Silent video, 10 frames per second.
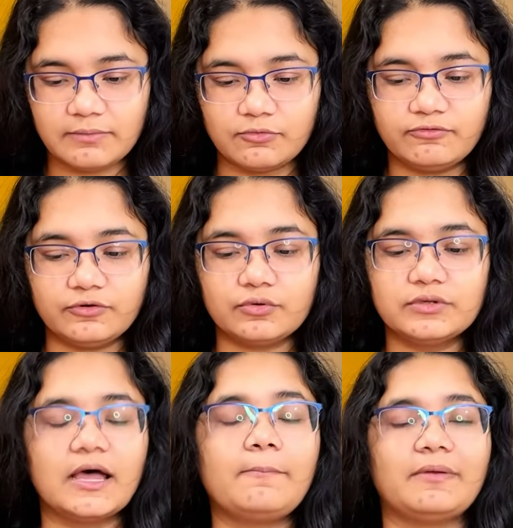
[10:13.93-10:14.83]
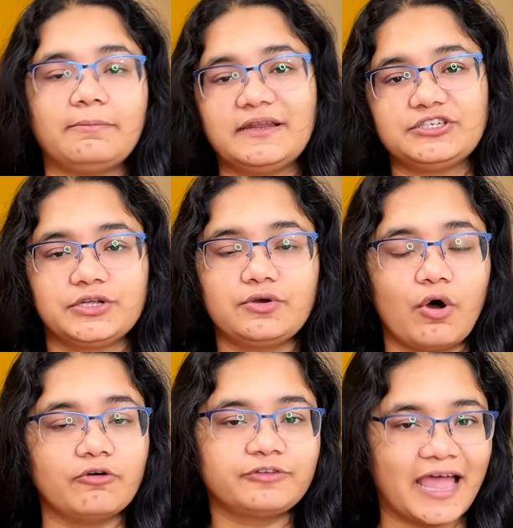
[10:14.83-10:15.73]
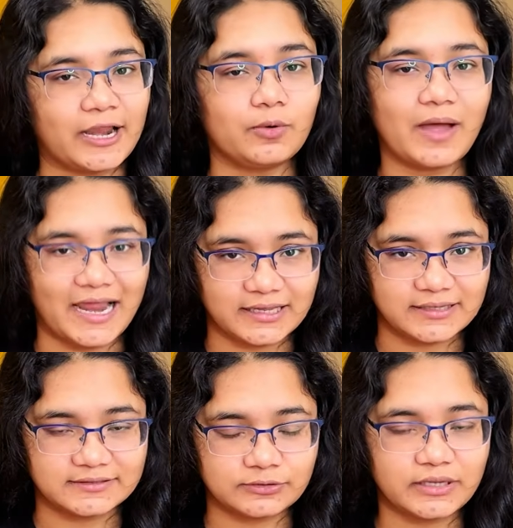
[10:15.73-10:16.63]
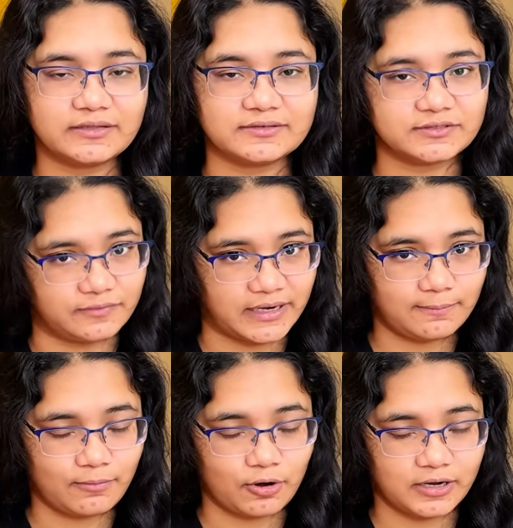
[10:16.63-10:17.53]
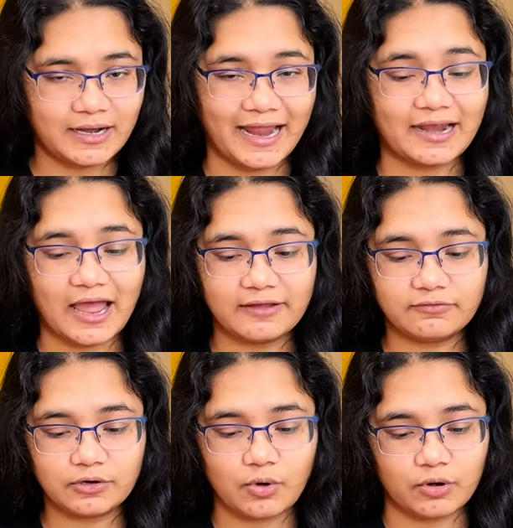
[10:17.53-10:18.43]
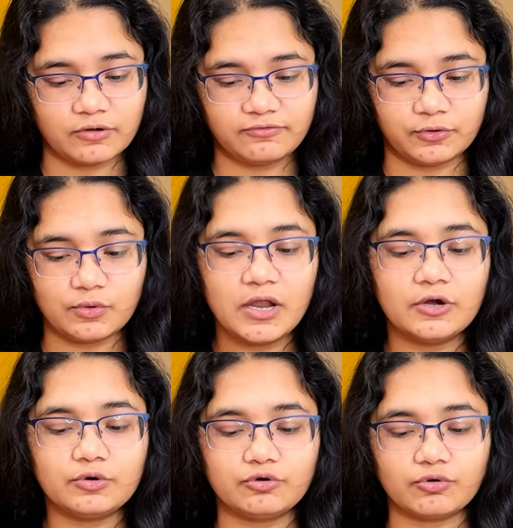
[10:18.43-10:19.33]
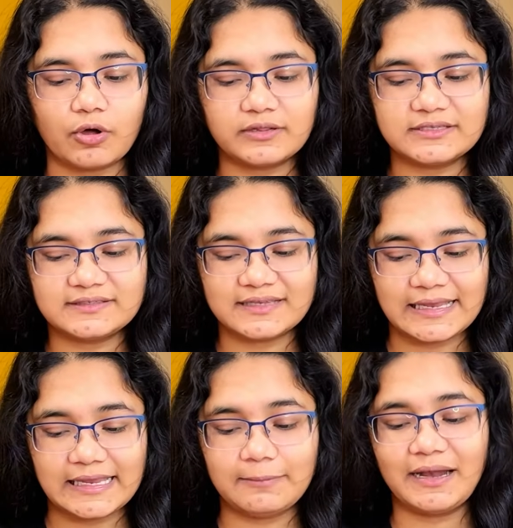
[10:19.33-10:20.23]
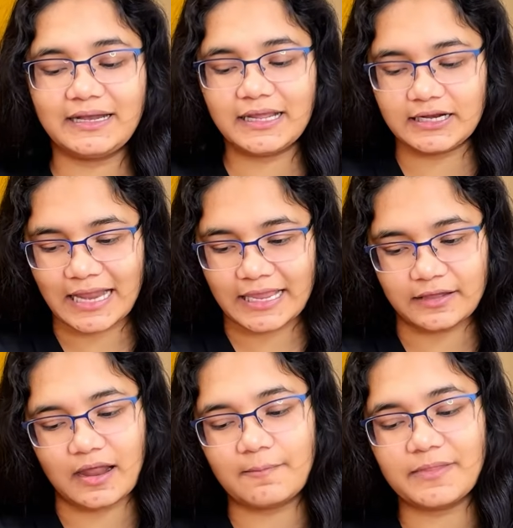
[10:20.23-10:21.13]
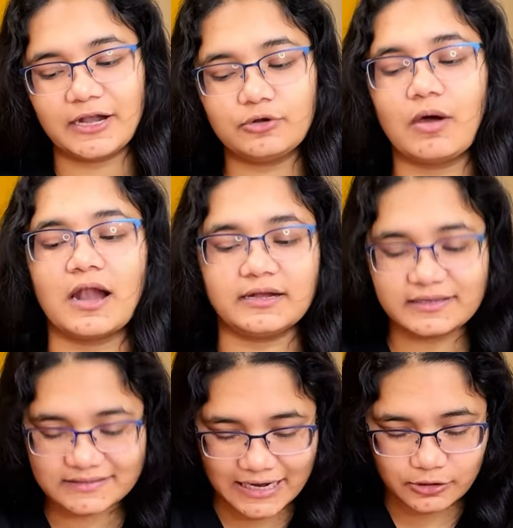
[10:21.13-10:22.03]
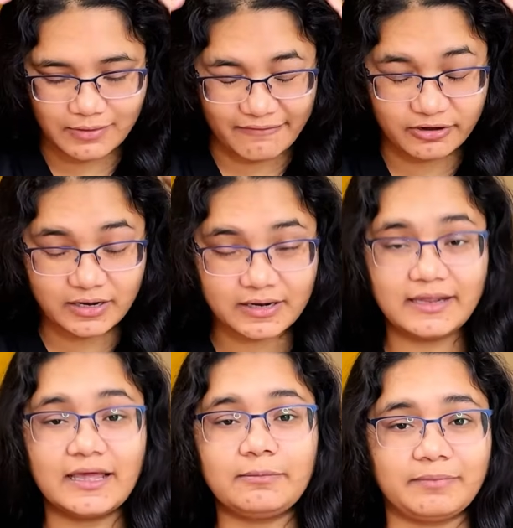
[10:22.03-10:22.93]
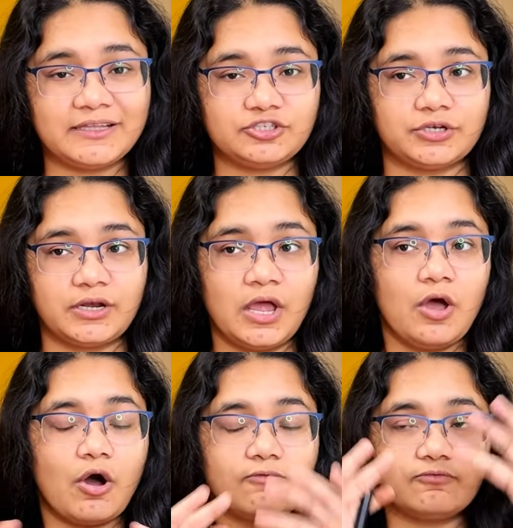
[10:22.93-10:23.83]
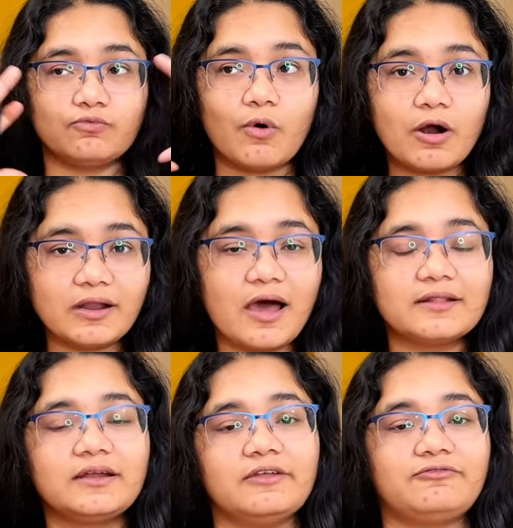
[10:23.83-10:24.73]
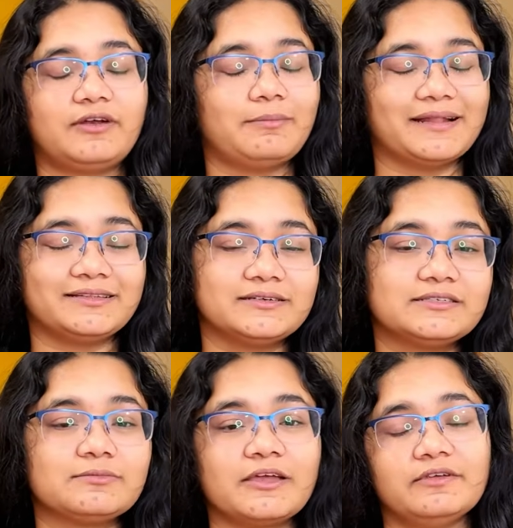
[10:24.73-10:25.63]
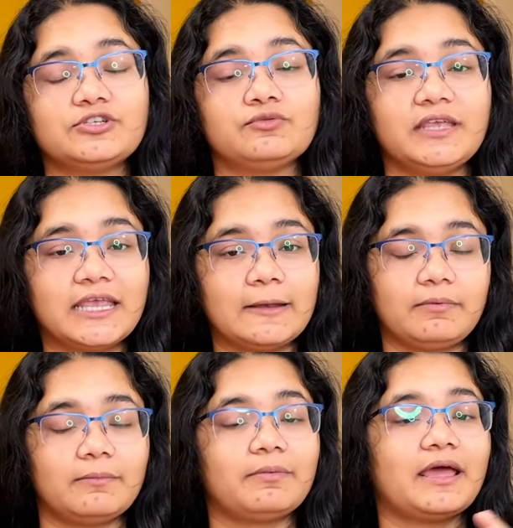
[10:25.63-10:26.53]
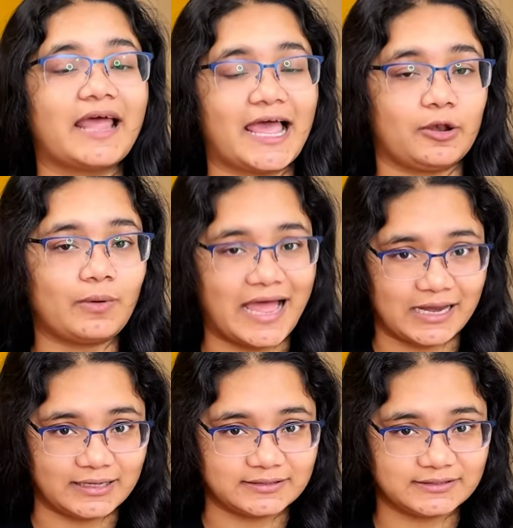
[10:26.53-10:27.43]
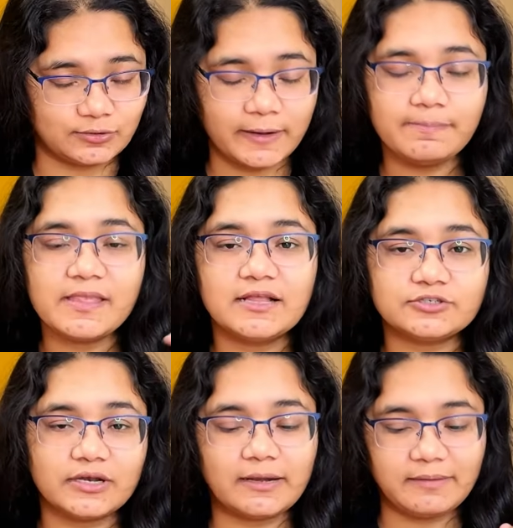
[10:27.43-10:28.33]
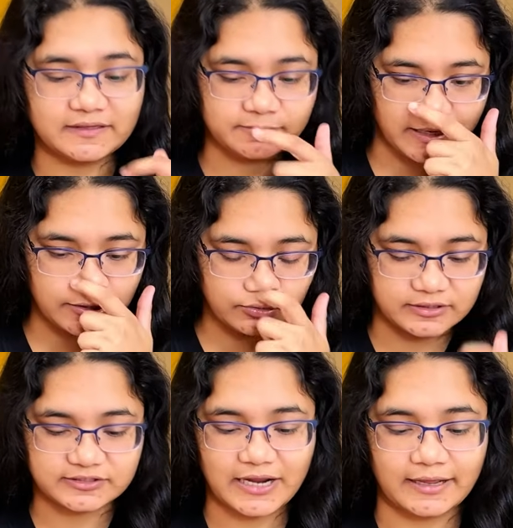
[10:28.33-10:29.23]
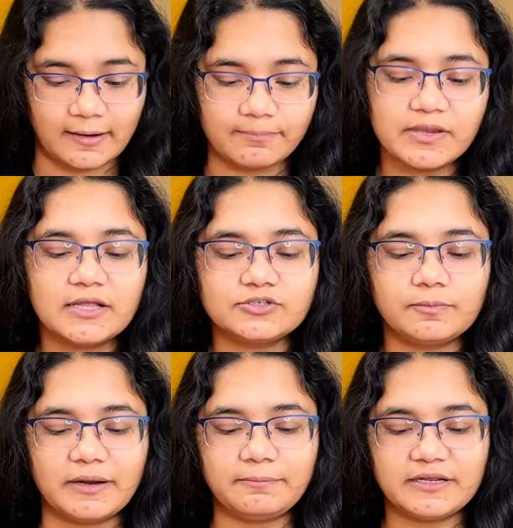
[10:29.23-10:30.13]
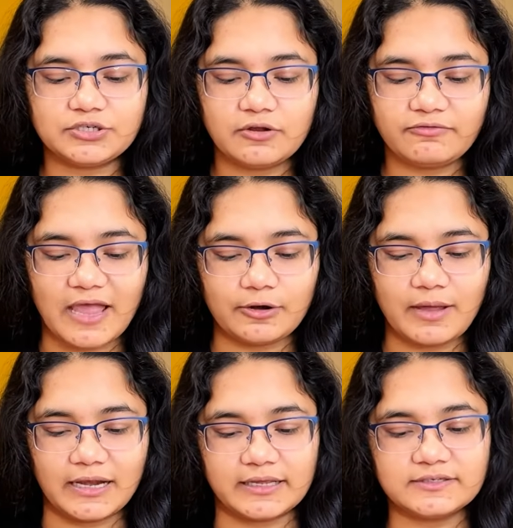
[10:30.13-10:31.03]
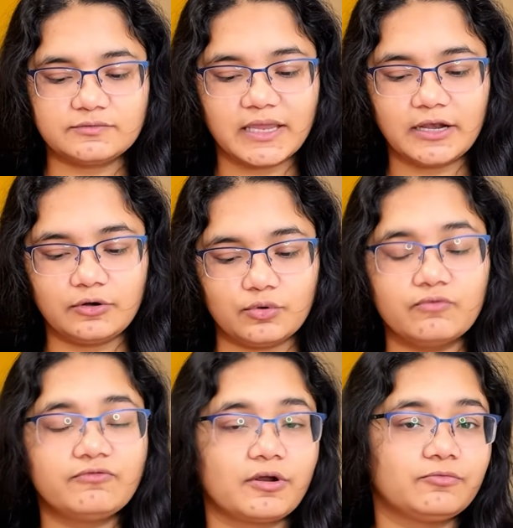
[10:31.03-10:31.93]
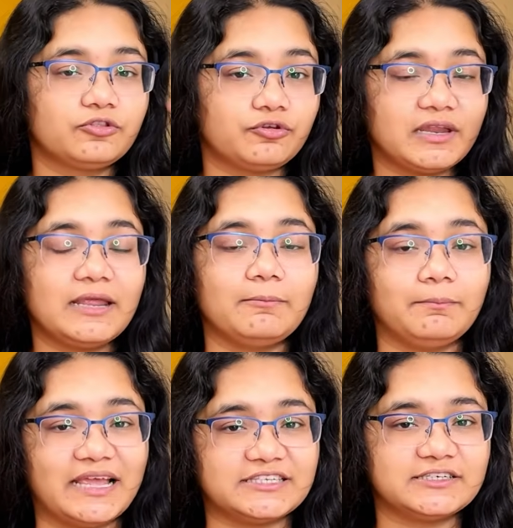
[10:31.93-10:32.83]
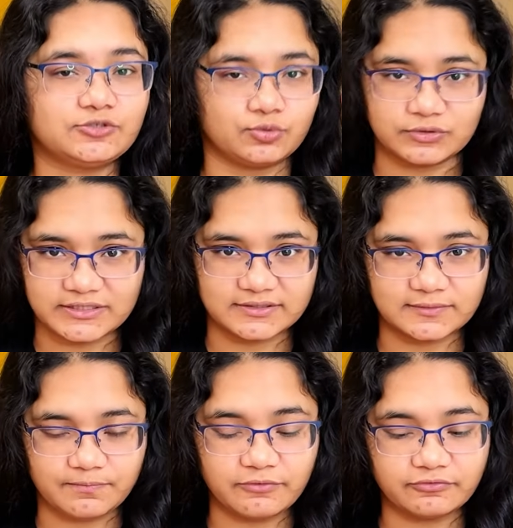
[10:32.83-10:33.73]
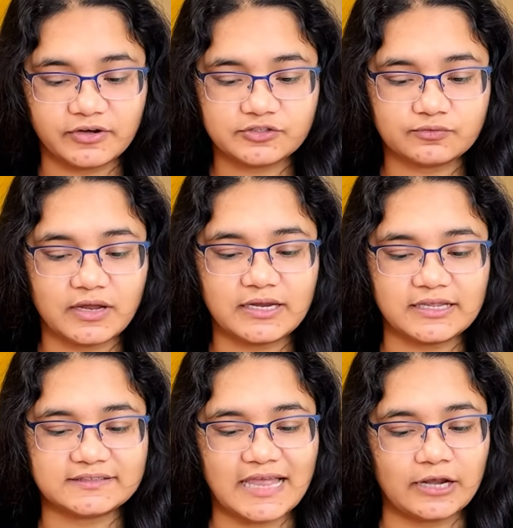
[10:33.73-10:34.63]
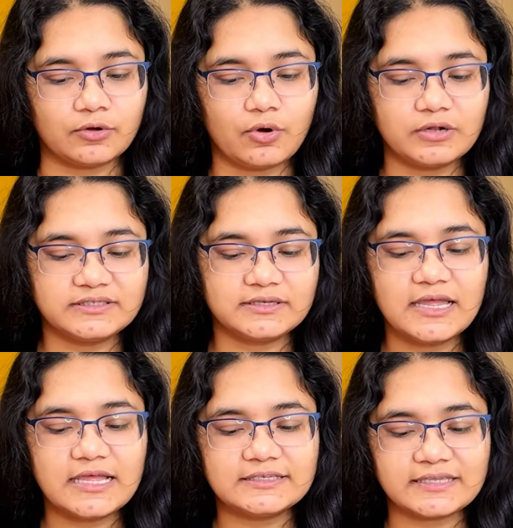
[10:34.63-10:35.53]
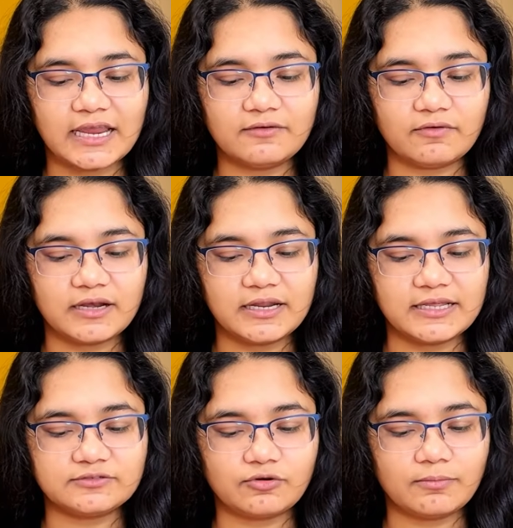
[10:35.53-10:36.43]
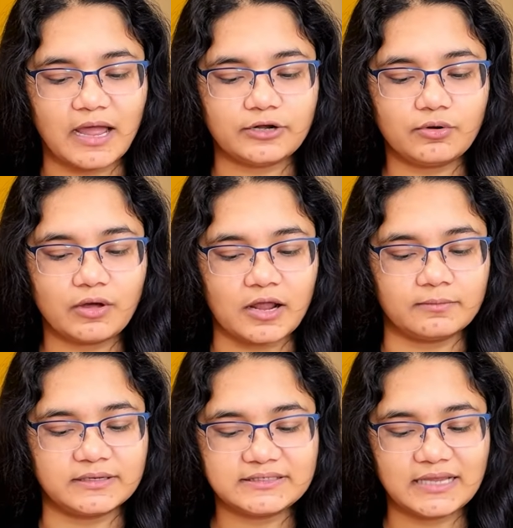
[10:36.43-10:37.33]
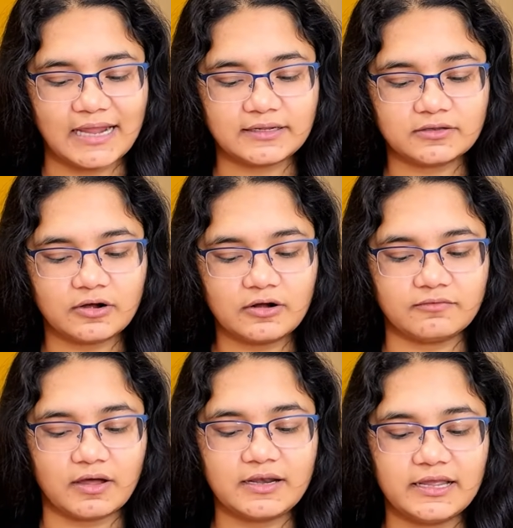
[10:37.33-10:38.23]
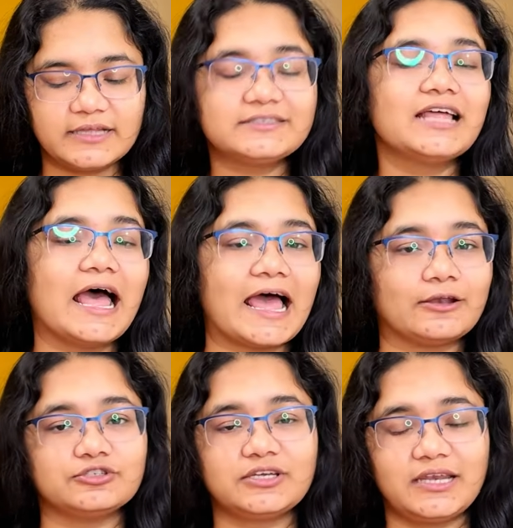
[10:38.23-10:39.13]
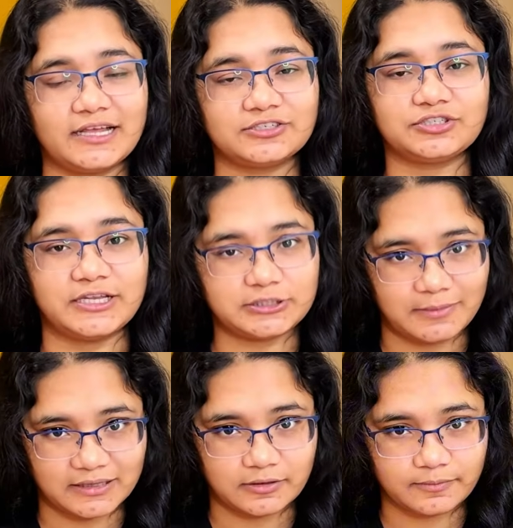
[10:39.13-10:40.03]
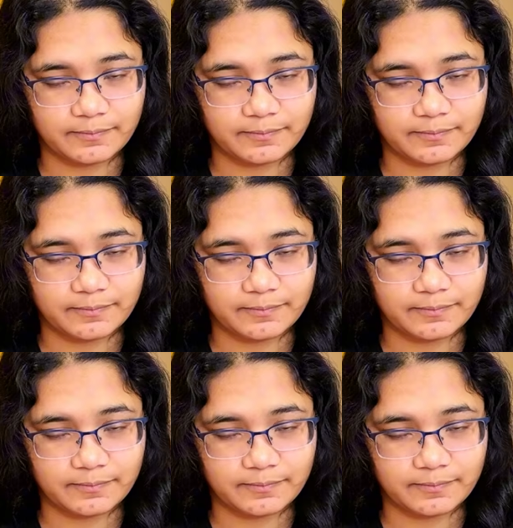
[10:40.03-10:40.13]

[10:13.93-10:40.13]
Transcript: move to the preparation of haloalkanes. Okay, this is very important and I want all of you to draw this schematic diagram and to understand, to have a clear picture of what are the different methods by which we can prepare haloalkanes. Okay, so let me explain you this diagram. So preparation of haloalkanes we can do from three major sources. The first one is alcohols, second one is from hydrocarbons, and the third one is the halogen exchange method.